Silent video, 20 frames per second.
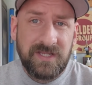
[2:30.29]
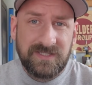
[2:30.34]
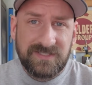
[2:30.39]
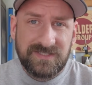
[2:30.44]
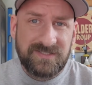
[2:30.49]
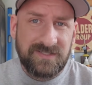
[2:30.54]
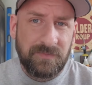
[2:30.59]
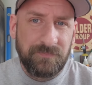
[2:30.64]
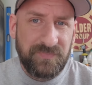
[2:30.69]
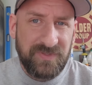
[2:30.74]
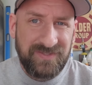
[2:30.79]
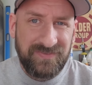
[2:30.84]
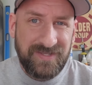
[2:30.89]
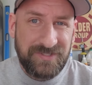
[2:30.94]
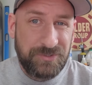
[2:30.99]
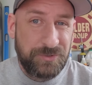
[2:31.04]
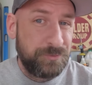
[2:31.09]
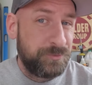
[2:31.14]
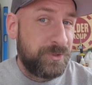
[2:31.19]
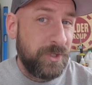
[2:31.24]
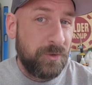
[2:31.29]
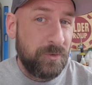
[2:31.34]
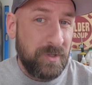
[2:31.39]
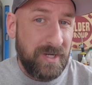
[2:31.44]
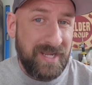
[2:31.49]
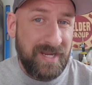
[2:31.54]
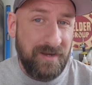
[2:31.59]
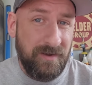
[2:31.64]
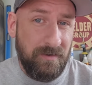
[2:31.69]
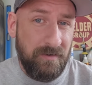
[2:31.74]
Something that you don't
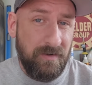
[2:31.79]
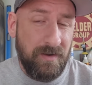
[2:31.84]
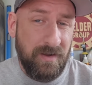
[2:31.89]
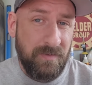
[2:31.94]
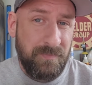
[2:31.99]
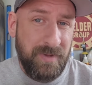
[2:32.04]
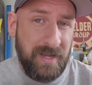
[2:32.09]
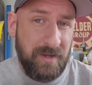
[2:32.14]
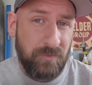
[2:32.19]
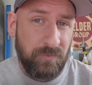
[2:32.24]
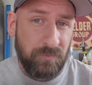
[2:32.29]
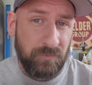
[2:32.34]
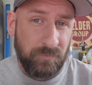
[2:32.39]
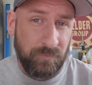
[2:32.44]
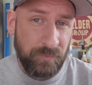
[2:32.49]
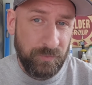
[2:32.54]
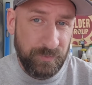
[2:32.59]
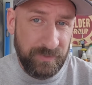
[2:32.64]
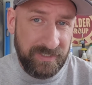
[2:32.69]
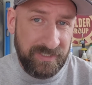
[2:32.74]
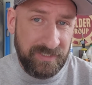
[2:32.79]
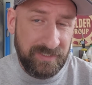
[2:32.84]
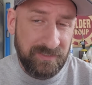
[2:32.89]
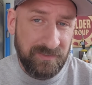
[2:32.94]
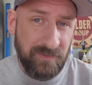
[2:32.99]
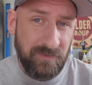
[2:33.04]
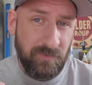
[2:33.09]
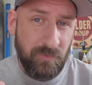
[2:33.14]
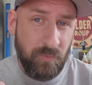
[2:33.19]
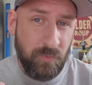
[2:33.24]
care about
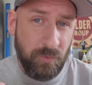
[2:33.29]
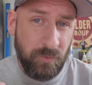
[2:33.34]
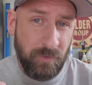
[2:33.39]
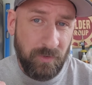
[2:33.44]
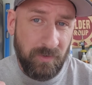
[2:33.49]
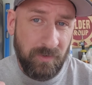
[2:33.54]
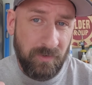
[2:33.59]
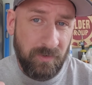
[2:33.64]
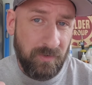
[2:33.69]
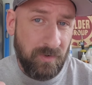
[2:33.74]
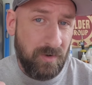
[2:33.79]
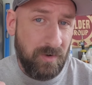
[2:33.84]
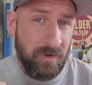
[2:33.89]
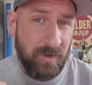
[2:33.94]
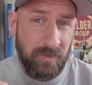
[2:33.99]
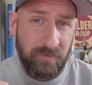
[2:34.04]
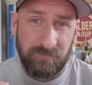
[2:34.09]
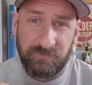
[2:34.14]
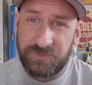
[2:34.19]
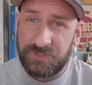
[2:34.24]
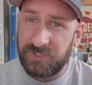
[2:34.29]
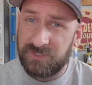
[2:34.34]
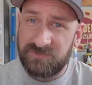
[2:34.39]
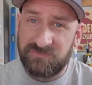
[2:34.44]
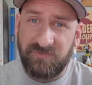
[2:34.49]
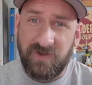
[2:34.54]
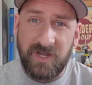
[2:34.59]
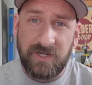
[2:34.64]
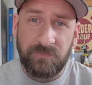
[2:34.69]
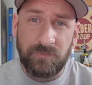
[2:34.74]
ruining or are
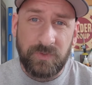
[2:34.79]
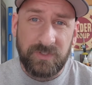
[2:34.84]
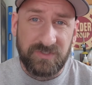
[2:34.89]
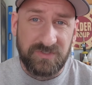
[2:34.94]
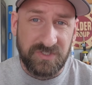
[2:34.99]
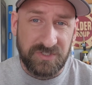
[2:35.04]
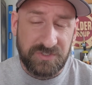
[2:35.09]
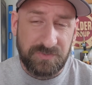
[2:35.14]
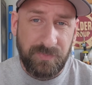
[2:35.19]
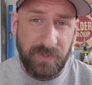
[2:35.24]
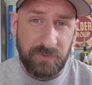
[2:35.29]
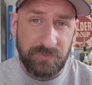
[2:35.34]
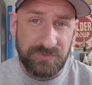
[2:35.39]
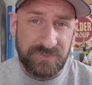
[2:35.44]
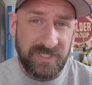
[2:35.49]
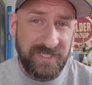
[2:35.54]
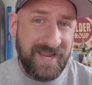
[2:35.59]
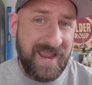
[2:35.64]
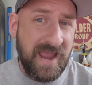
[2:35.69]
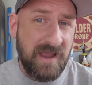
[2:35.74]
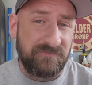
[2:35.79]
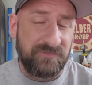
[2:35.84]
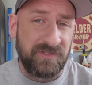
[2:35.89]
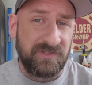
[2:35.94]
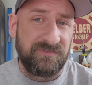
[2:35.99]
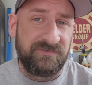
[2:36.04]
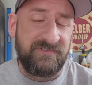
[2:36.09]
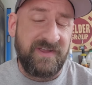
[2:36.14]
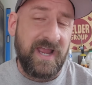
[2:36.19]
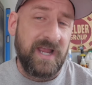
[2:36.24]
just fine with disposing after
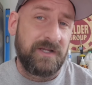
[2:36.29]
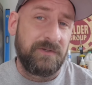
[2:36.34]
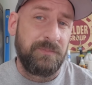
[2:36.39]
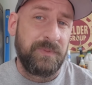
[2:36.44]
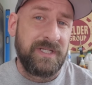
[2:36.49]
the fact,